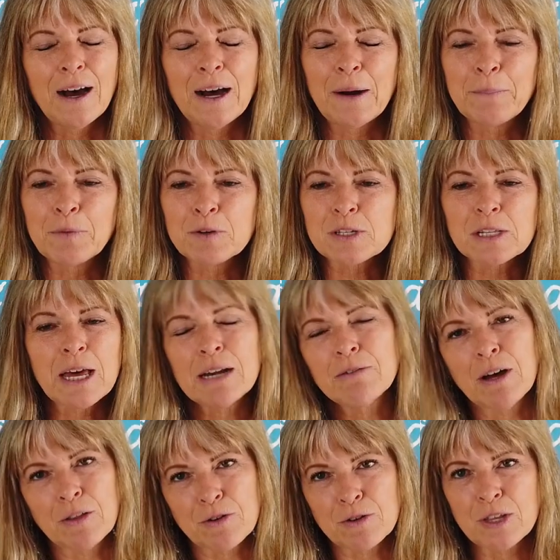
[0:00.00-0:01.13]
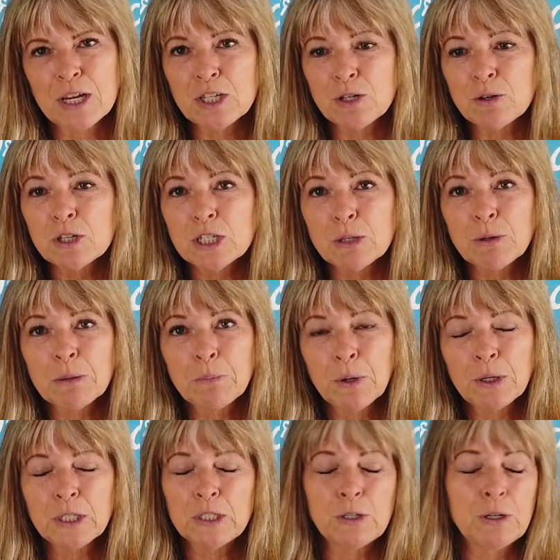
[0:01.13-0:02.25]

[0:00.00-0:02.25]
There's a lot of other things you can do with books.